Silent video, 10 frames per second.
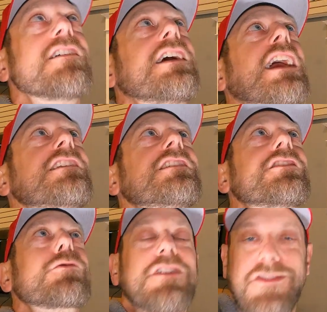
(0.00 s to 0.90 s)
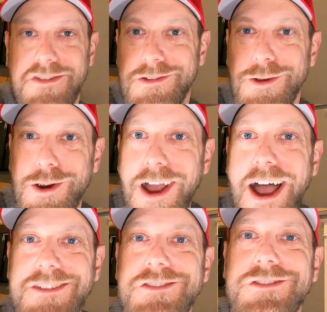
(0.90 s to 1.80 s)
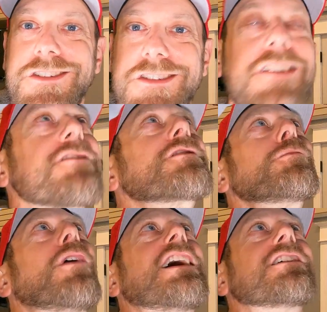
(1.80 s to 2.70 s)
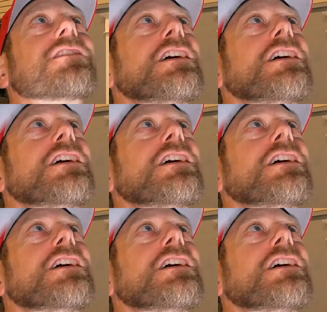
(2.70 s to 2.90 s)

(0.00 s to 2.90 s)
anti-twist your oxygen sensor wire